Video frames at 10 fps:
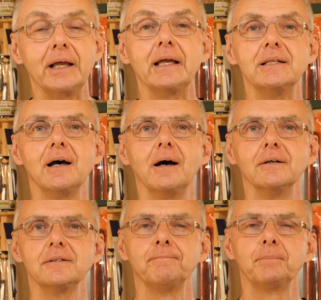
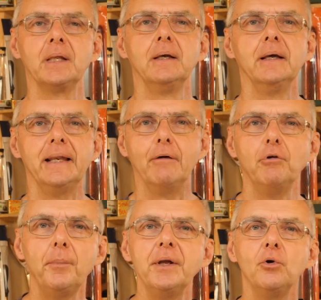guitars. Now,
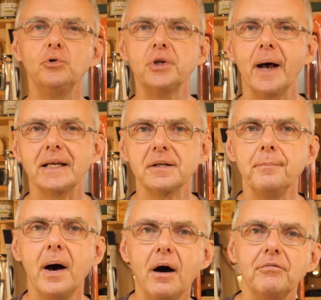Robin also has a
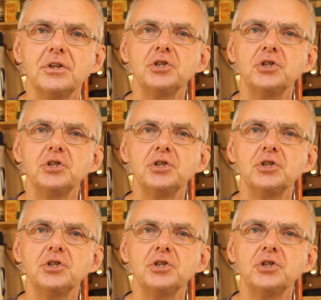marvellous